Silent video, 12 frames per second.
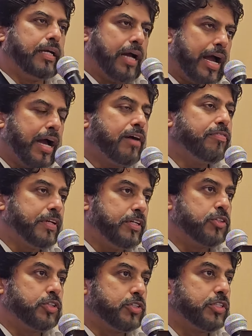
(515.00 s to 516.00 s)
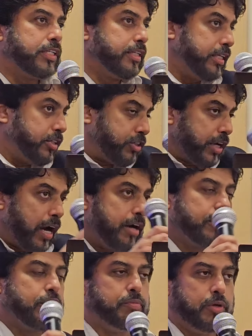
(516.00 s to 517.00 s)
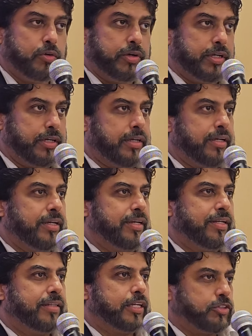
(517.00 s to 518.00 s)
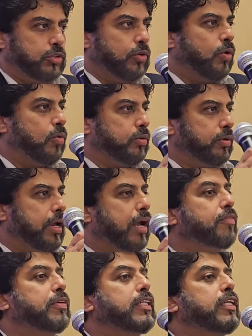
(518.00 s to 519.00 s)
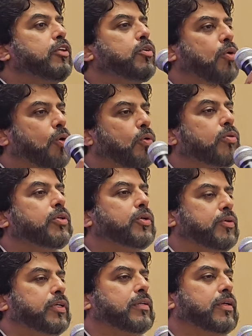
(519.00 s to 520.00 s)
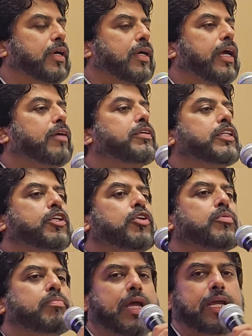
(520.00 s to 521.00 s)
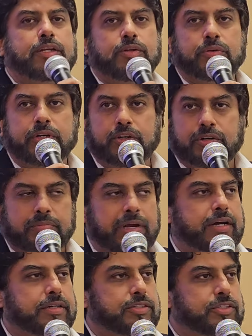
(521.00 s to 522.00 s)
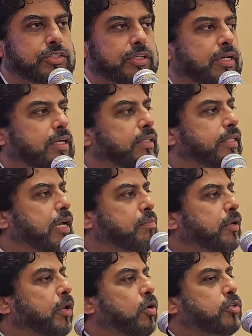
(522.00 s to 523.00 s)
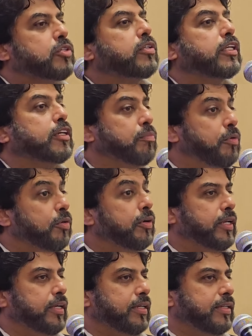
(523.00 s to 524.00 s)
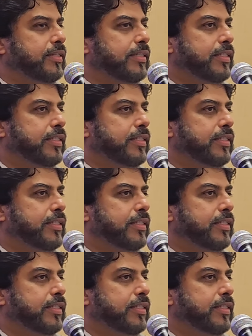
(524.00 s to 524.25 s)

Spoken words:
half interest in the entire community that you own. Everything you owned during, everything you made during your marriage, that belongs to the community.